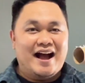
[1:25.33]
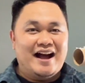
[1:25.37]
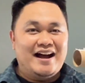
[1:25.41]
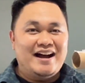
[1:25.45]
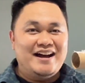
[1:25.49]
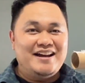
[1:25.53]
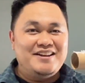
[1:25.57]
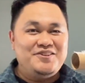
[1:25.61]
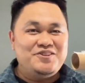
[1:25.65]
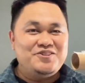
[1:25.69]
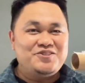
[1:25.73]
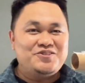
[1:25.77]

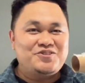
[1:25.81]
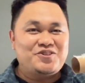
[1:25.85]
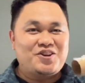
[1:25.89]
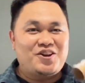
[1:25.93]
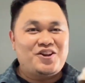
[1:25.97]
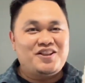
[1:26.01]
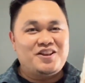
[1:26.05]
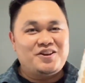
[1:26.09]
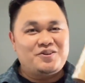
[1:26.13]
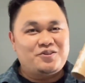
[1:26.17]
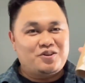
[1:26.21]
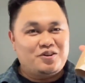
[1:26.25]
I use
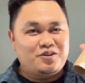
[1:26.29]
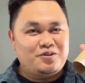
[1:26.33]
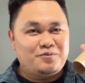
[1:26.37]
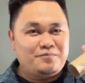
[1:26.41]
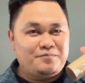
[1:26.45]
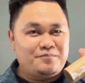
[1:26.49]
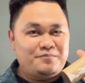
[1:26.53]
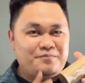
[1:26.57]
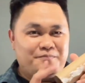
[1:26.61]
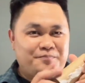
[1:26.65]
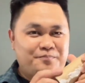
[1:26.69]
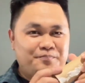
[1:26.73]
toilet
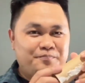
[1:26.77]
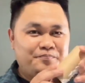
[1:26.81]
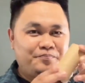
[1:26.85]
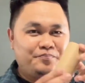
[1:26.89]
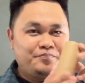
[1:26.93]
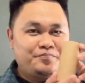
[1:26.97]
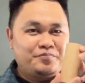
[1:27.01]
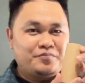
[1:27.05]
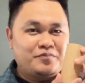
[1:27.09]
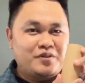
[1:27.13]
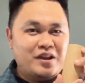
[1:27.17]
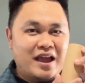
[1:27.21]
roll,
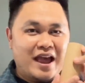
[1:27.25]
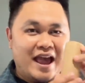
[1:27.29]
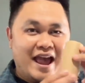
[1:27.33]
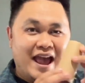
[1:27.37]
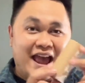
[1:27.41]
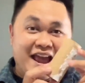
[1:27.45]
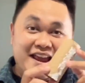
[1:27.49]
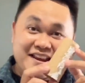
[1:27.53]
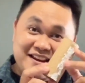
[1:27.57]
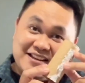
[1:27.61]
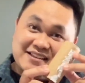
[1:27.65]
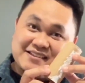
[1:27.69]

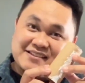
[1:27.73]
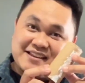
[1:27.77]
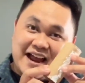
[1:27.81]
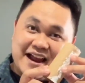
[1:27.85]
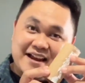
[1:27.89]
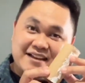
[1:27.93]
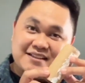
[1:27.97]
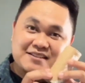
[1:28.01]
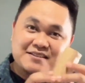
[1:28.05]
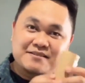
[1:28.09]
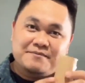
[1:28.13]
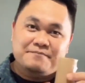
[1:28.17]
any
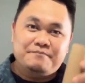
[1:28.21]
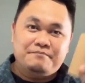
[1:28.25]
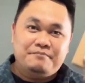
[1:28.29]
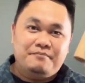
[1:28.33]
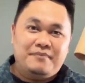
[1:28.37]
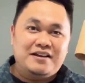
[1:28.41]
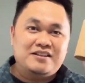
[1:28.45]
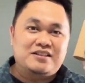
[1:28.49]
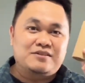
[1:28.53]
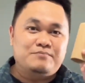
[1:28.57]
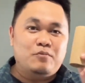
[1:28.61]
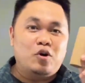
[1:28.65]
size,
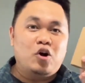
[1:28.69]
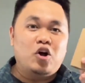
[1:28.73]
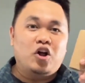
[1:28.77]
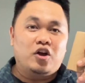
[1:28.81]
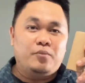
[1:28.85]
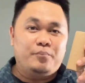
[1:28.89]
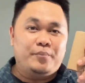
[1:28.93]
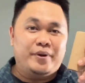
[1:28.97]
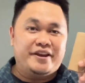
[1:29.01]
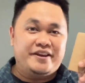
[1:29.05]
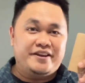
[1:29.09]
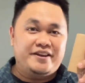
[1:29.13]
but small
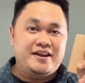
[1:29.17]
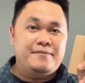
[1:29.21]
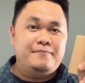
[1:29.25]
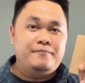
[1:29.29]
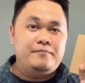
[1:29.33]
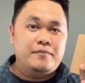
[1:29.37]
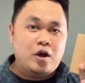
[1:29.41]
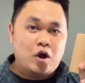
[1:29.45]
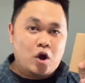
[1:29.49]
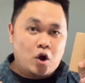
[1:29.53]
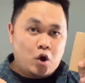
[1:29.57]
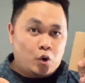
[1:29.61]
or
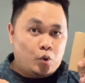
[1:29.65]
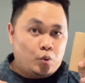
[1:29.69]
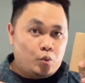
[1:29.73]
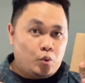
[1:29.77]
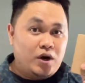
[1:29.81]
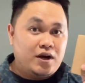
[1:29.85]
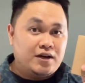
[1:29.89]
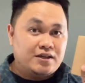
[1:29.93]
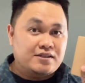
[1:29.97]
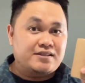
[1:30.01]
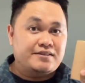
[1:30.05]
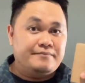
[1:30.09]
medium
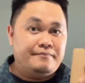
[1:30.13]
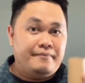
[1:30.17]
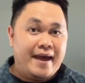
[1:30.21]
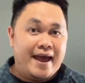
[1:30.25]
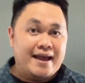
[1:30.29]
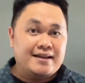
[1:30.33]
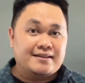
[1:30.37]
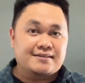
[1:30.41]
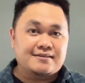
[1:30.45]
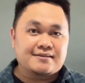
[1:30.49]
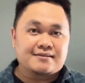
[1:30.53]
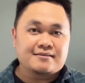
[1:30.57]
works
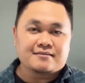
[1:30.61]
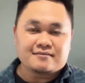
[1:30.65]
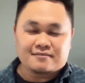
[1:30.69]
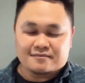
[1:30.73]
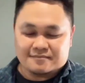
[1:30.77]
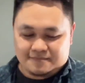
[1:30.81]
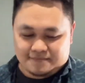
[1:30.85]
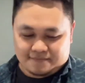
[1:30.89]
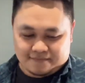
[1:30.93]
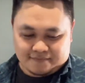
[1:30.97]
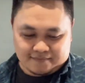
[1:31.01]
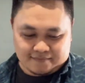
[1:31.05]
best.
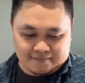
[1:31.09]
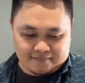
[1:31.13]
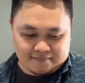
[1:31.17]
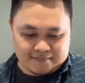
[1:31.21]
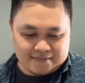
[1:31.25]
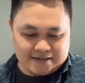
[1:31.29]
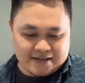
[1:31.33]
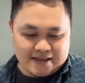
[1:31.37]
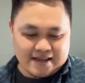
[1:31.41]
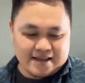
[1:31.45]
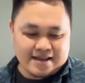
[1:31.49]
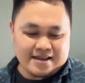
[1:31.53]

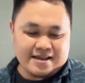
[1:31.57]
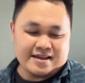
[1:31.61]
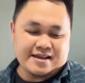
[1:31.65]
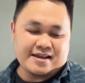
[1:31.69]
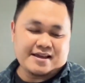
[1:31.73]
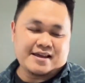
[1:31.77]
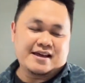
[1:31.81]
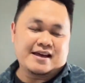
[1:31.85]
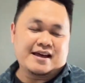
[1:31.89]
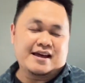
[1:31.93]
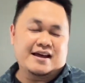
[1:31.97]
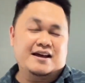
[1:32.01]

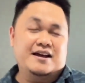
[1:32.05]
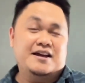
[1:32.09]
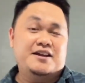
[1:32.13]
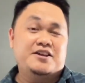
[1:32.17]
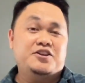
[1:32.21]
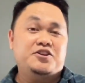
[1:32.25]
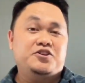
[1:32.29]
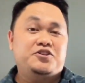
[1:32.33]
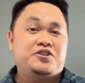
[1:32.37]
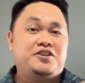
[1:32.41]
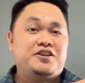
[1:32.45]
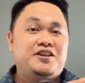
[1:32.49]
A
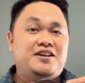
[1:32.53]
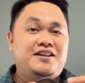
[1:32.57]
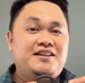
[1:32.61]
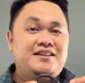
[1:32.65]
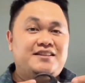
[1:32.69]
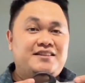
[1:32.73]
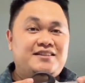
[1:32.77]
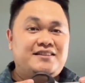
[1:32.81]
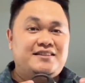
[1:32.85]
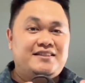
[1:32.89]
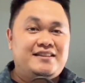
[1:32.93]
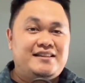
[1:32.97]

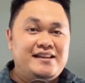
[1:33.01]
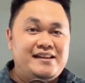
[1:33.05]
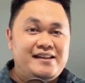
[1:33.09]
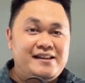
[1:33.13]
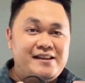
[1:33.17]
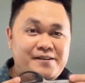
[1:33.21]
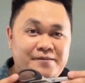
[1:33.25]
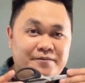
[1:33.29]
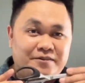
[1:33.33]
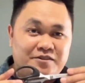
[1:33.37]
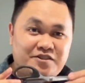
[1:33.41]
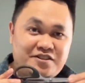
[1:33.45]

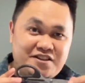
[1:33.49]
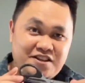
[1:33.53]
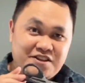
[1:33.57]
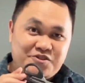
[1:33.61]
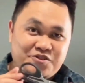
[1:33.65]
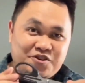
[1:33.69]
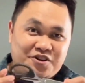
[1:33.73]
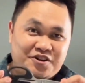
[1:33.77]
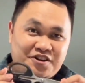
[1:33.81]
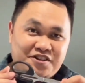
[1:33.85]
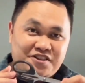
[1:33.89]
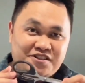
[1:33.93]
utility
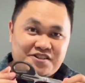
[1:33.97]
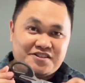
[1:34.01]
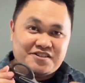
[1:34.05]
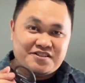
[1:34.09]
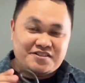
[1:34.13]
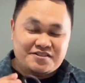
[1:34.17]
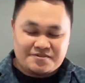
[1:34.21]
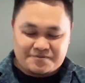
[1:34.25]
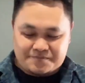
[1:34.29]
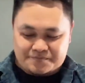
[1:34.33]
scissors.